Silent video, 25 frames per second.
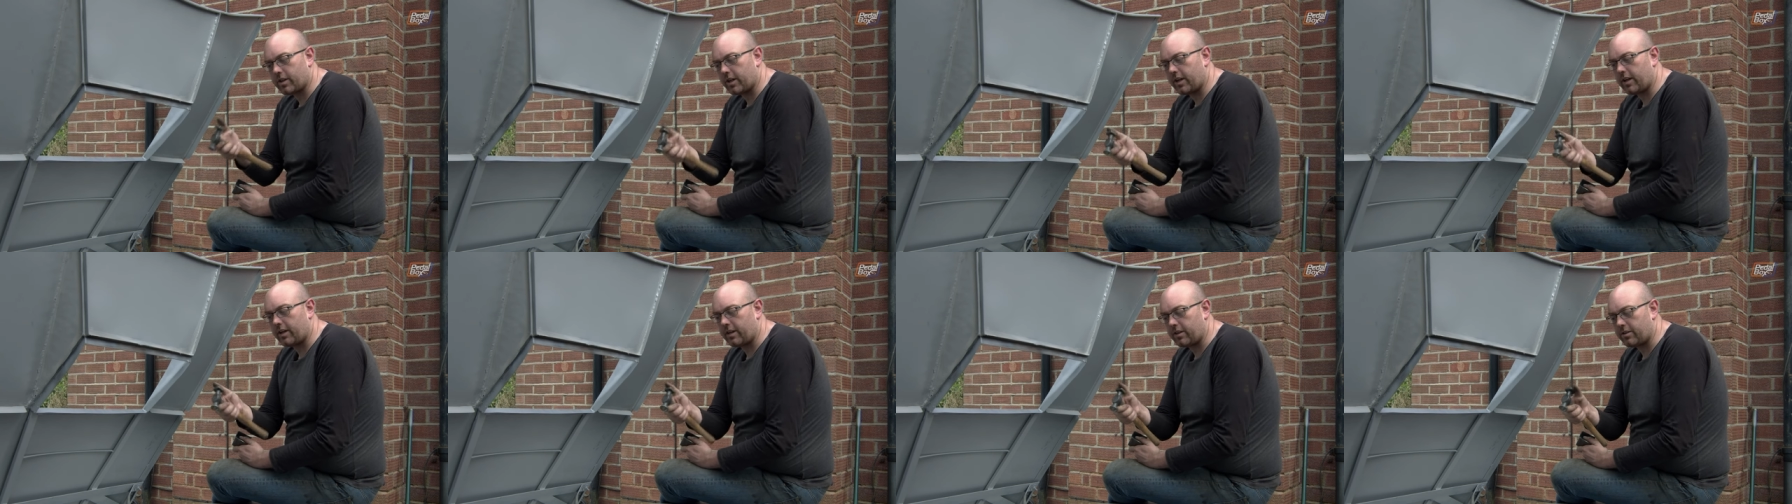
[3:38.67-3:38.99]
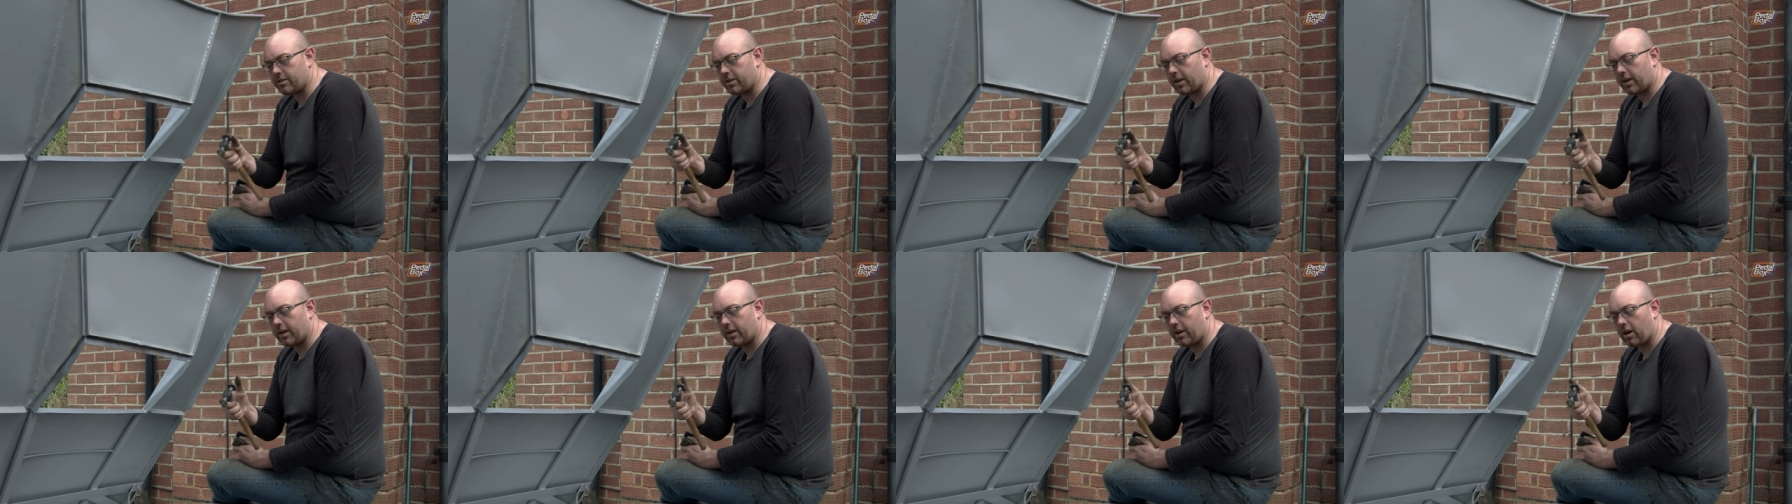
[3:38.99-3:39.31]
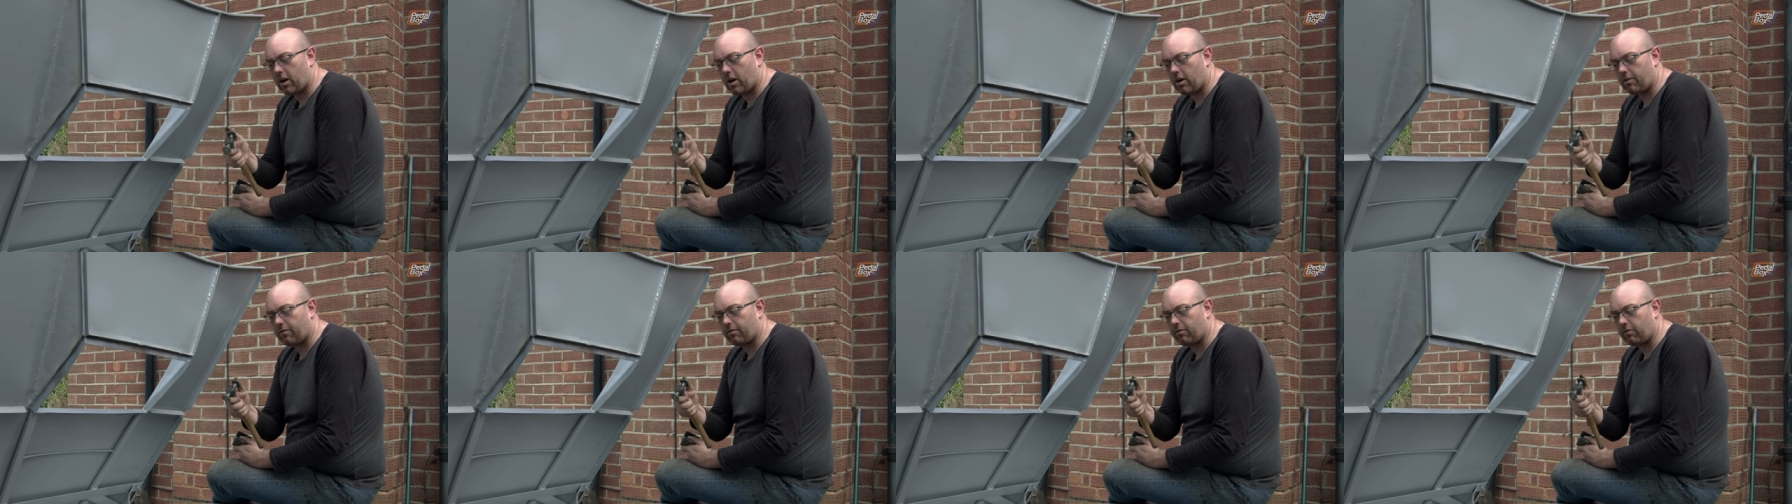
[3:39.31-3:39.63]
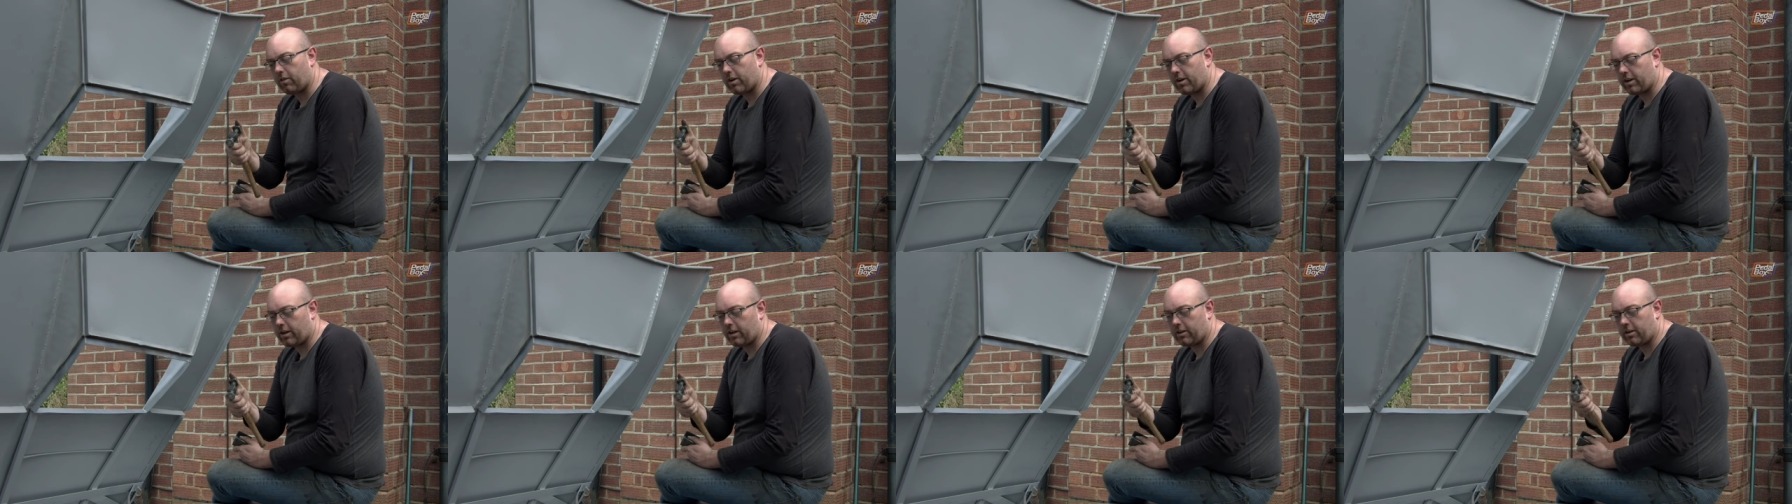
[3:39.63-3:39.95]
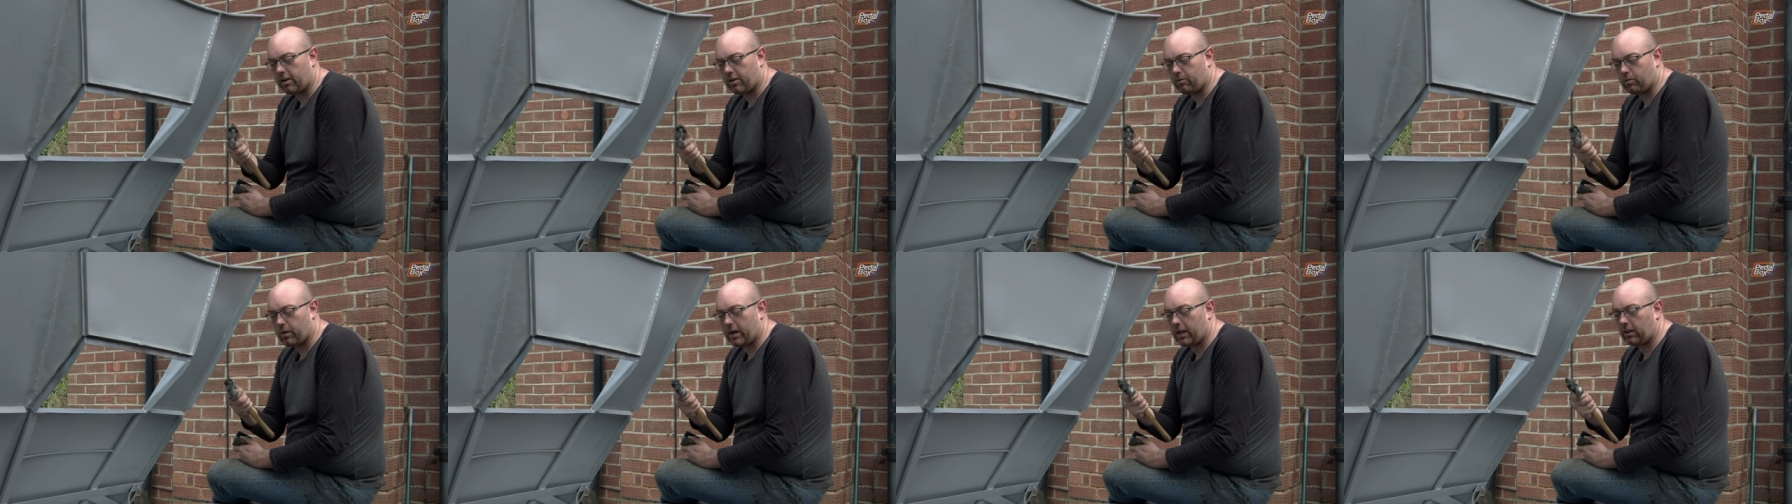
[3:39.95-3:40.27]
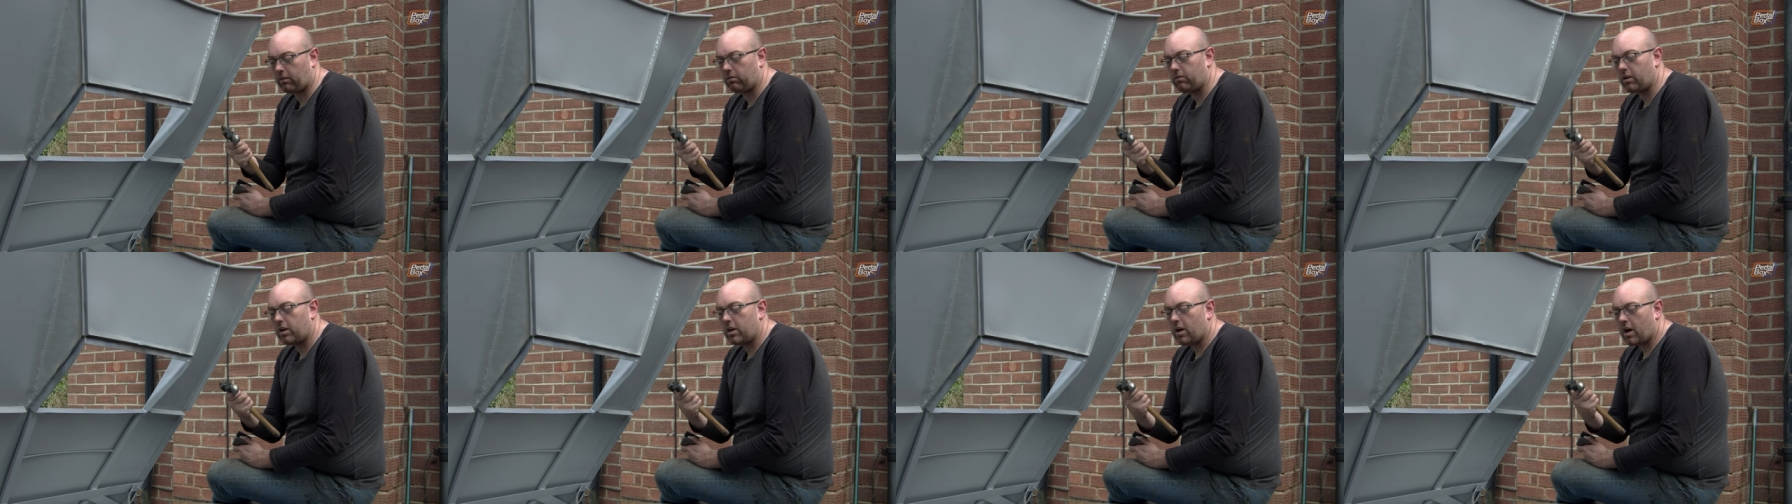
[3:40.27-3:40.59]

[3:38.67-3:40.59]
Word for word: It is a half, uh, well,